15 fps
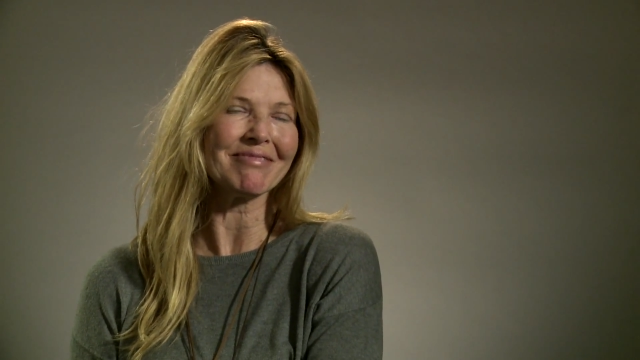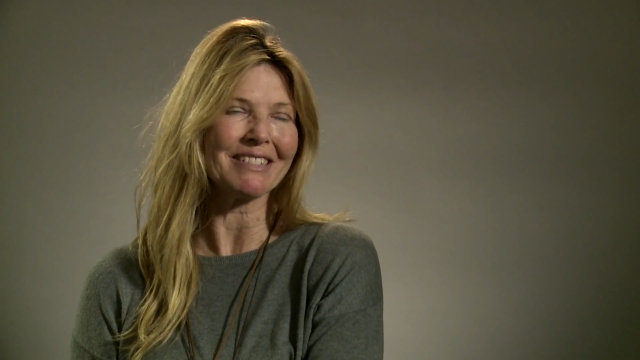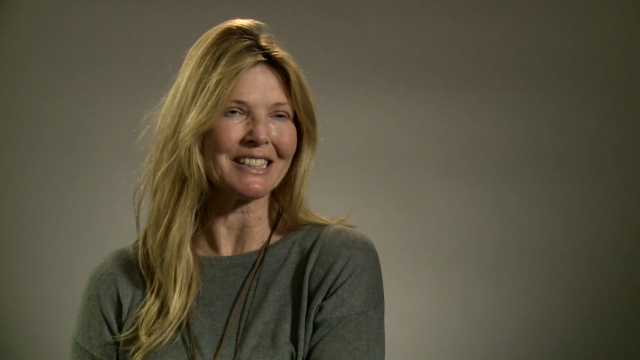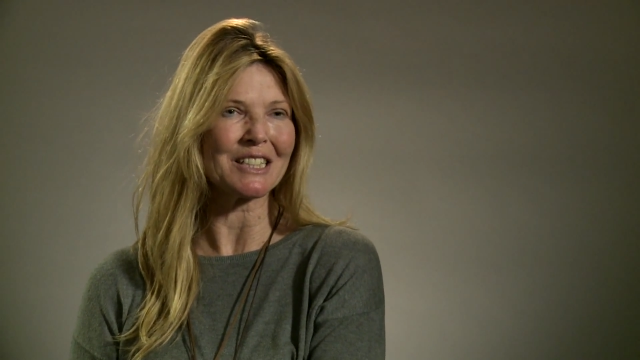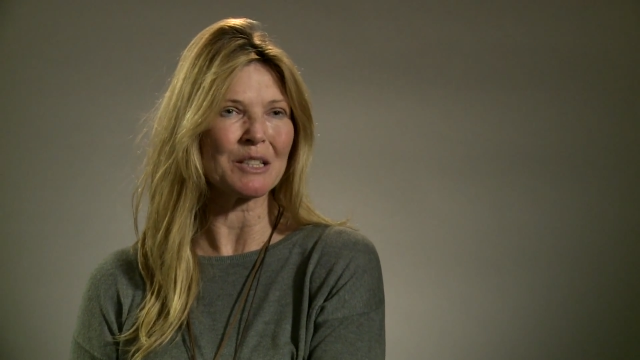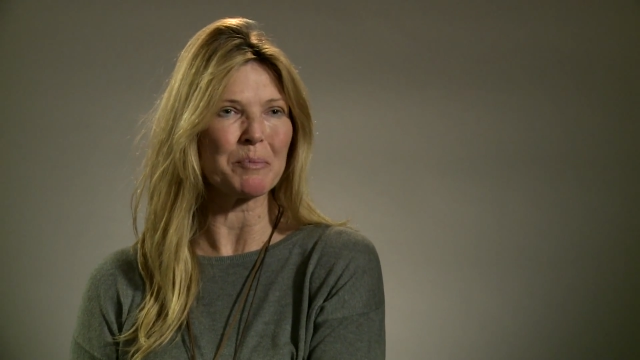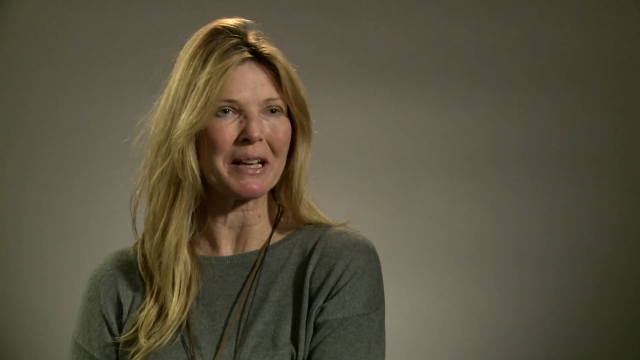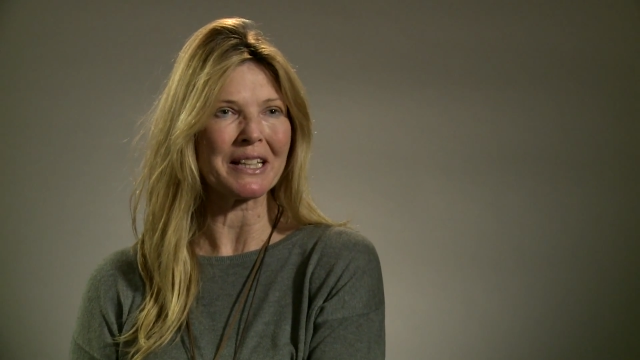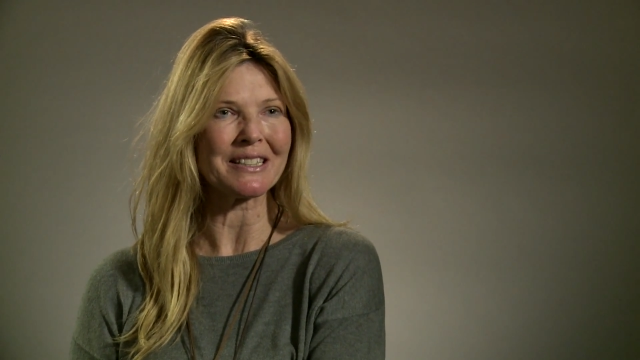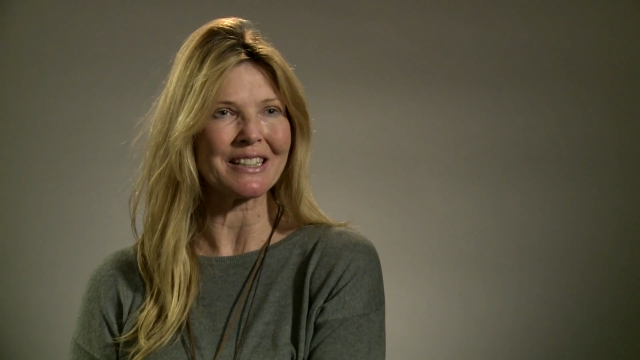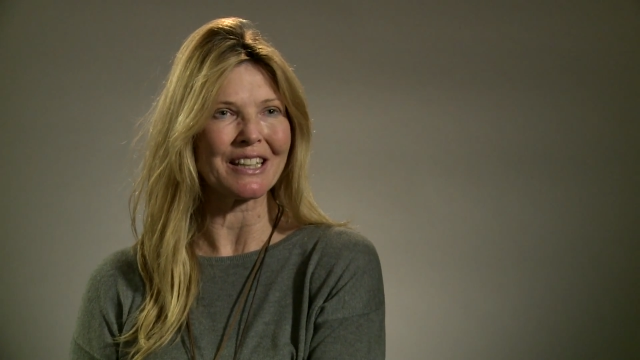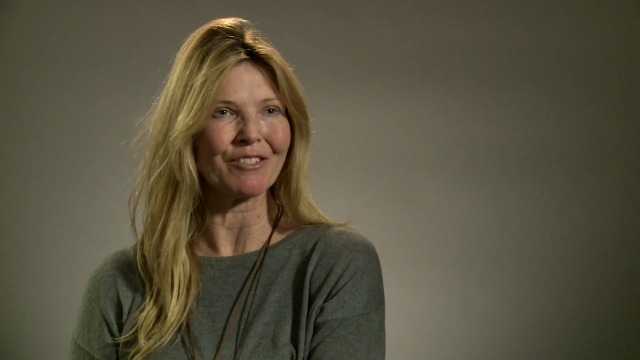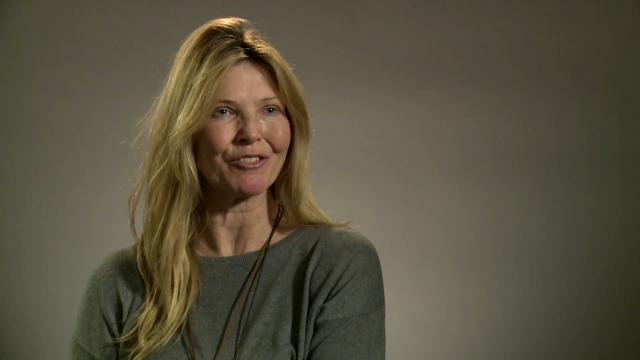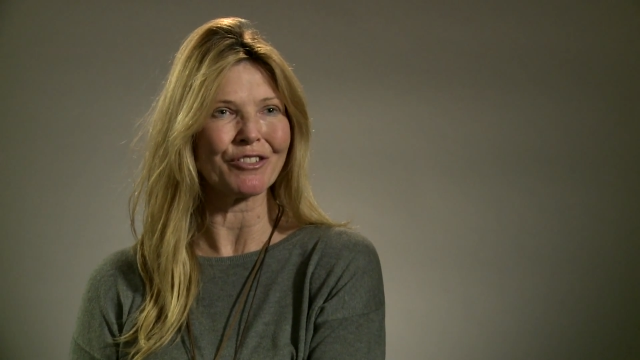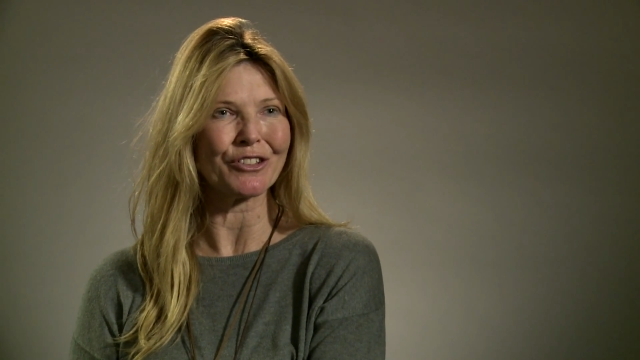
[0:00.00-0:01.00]
it's the best
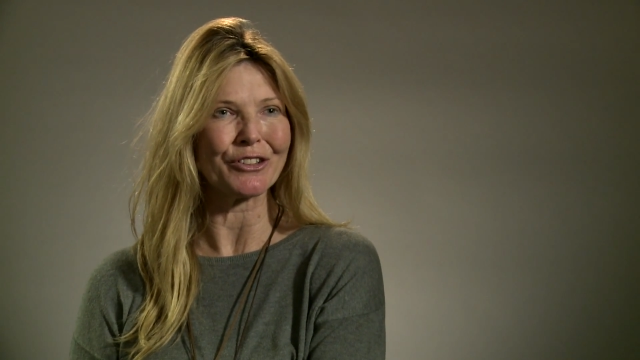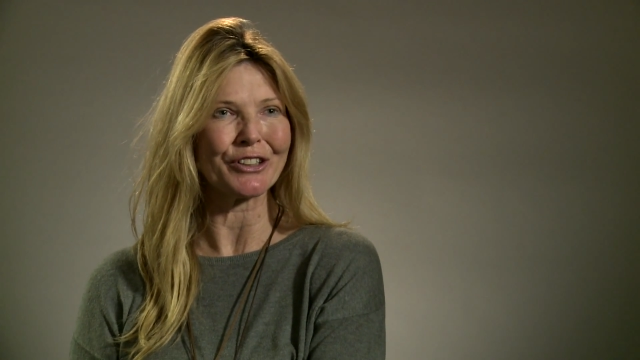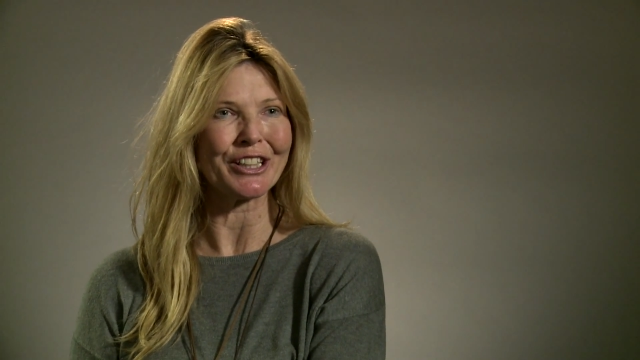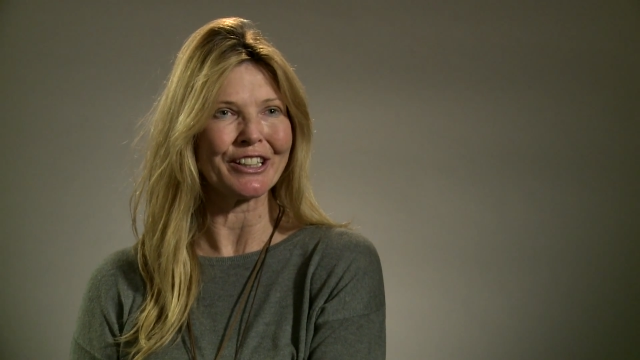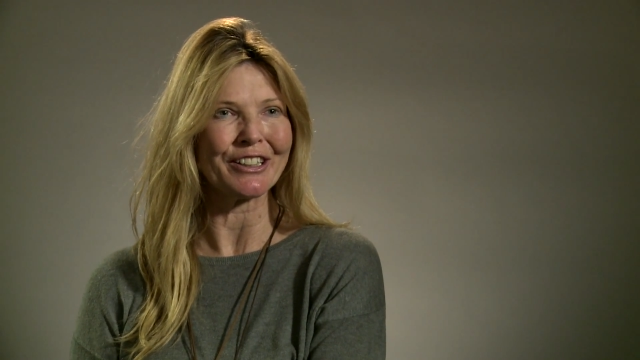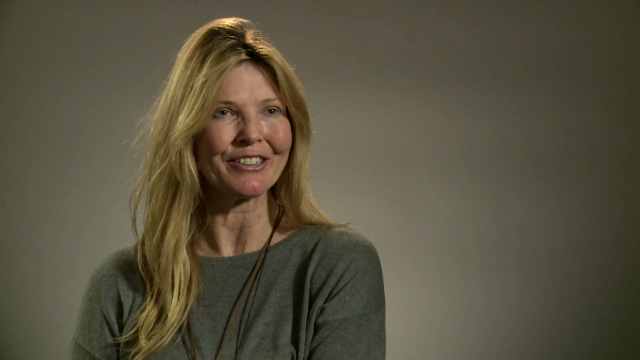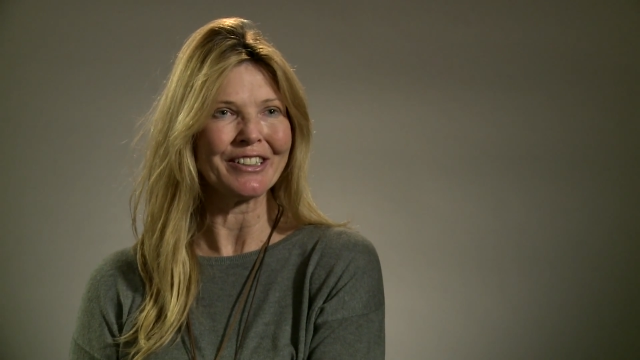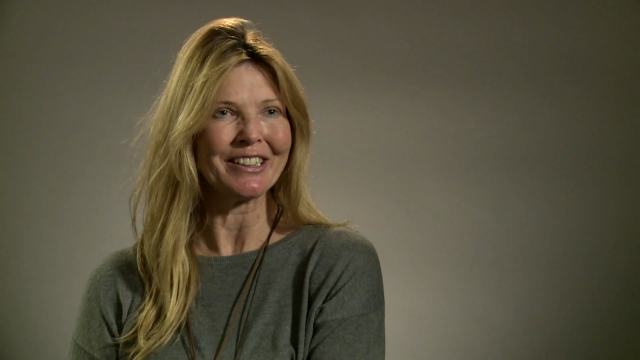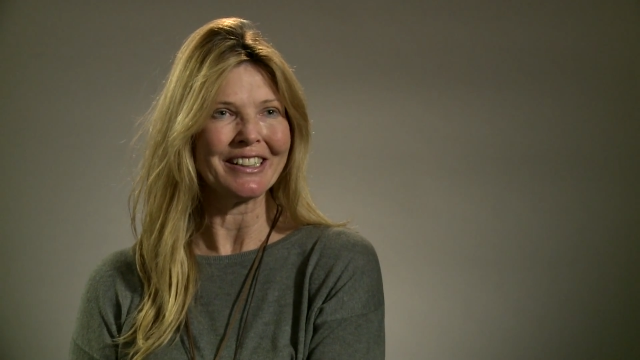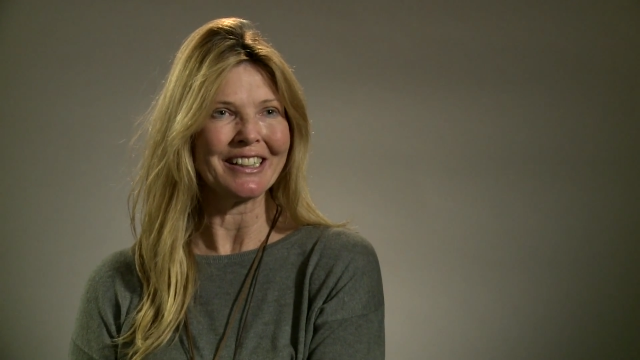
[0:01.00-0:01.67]
thing for you